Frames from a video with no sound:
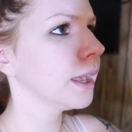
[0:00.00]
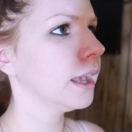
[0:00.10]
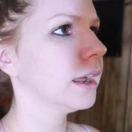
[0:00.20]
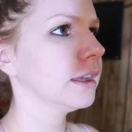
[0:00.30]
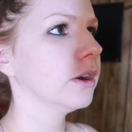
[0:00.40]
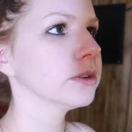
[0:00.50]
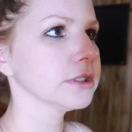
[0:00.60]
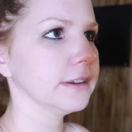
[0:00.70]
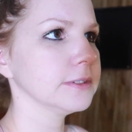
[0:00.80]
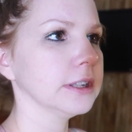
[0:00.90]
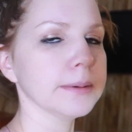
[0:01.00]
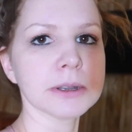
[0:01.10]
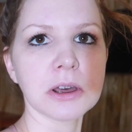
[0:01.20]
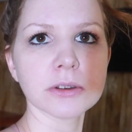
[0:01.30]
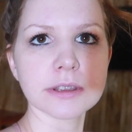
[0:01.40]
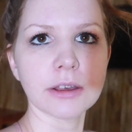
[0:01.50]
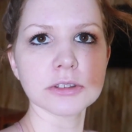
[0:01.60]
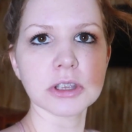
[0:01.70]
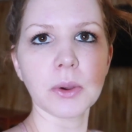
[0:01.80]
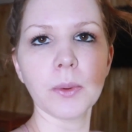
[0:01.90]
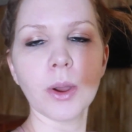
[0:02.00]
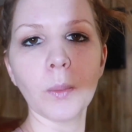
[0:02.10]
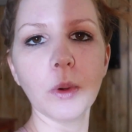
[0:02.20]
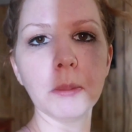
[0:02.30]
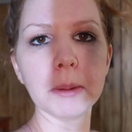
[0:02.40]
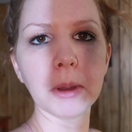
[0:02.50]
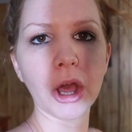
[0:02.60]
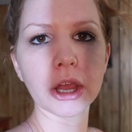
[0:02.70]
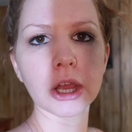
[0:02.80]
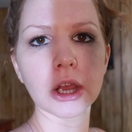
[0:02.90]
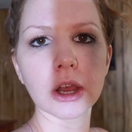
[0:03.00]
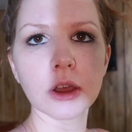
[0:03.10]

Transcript: and I also have to let my dogs out, so we'll be back.